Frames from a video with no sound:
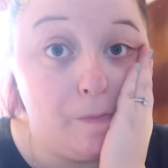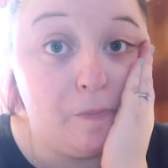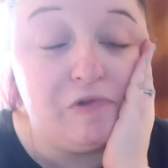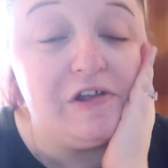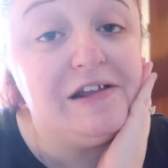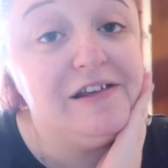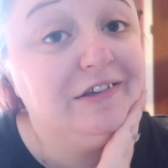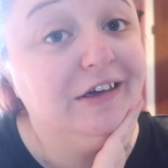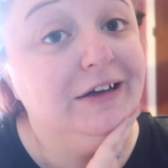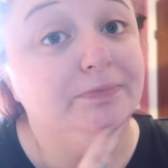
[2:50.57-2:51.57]
Seeing as
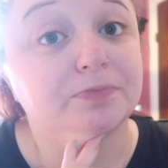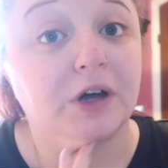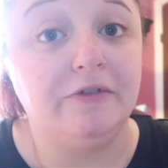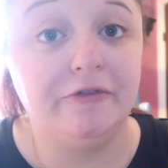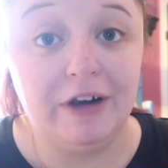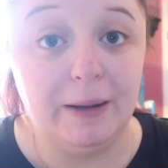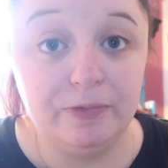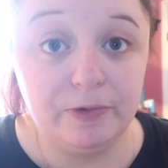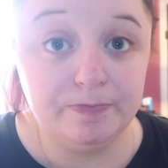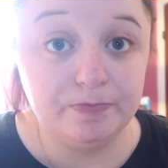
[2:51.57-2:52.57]
I
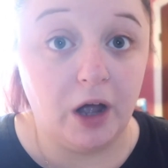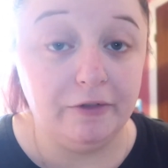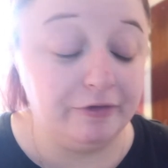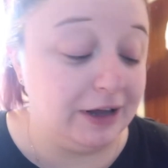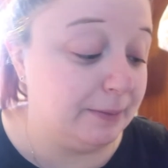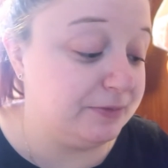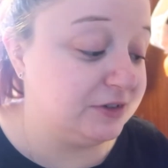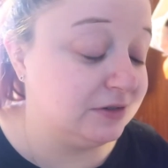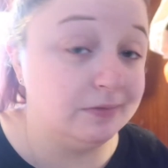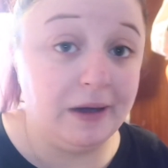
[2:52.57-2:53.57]

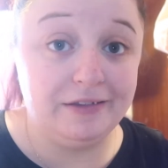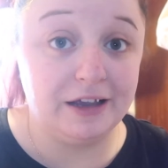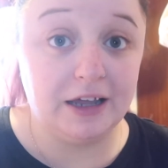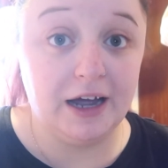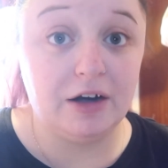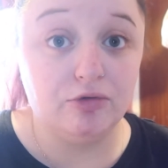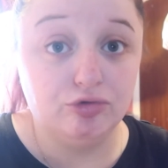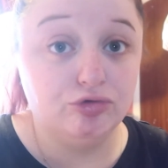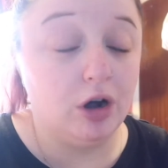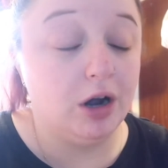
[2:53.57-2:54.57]
was
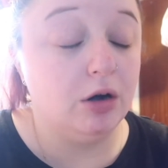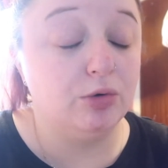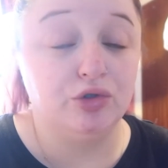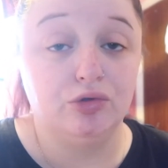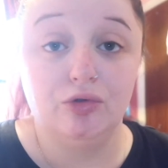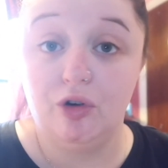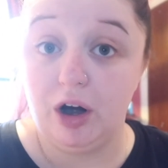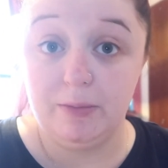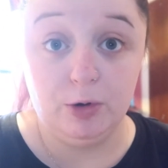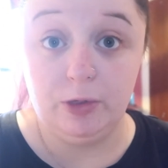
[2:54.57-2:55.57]
in the
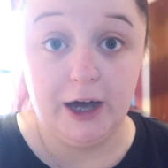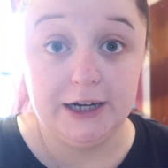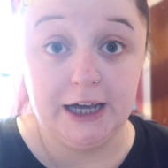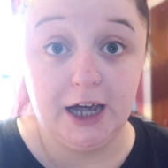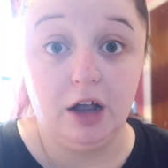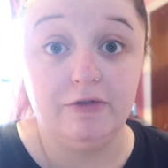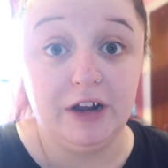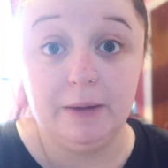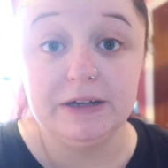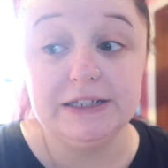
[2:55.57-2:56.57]
right mood that day. I
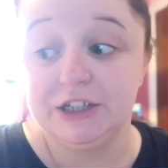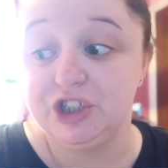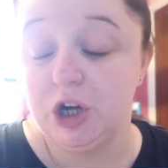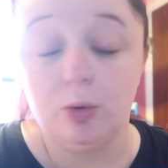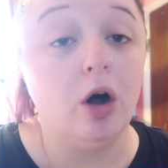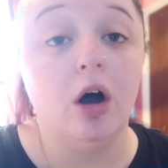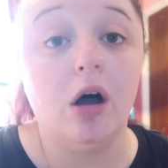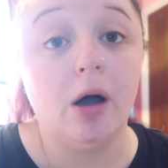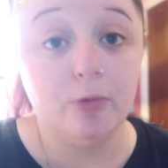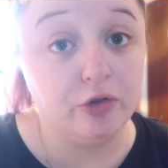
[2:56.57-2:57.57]
flipped and said, you know what?
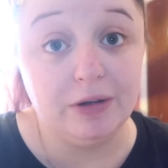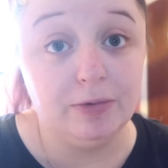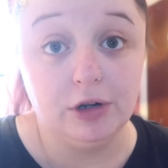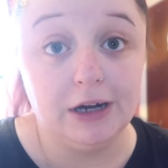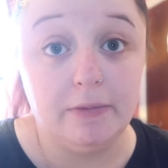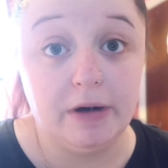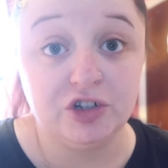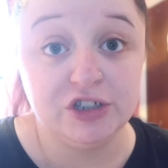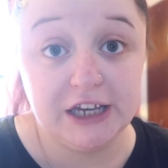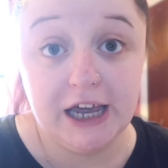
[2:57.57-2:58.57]
I'm not sleeping on their
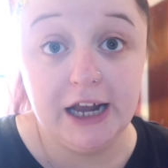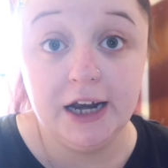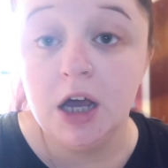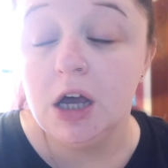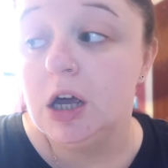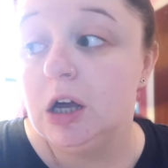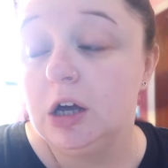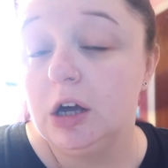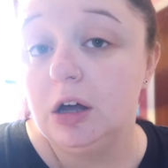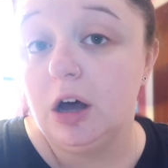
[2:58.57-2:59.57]
mattress again.
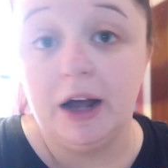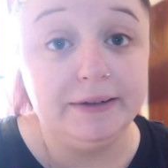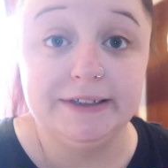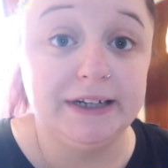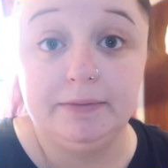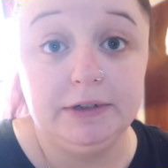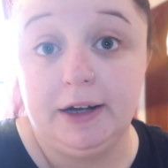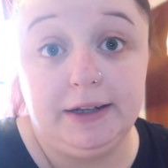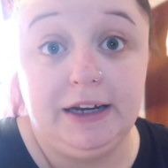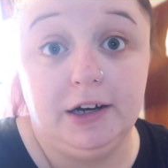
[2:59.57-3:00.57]
I
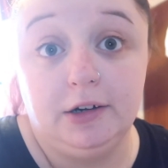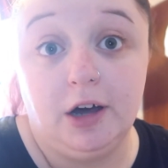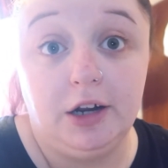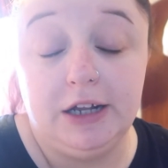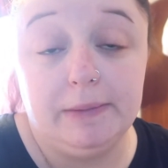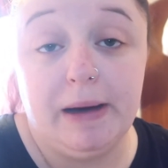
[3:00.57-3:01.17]
need a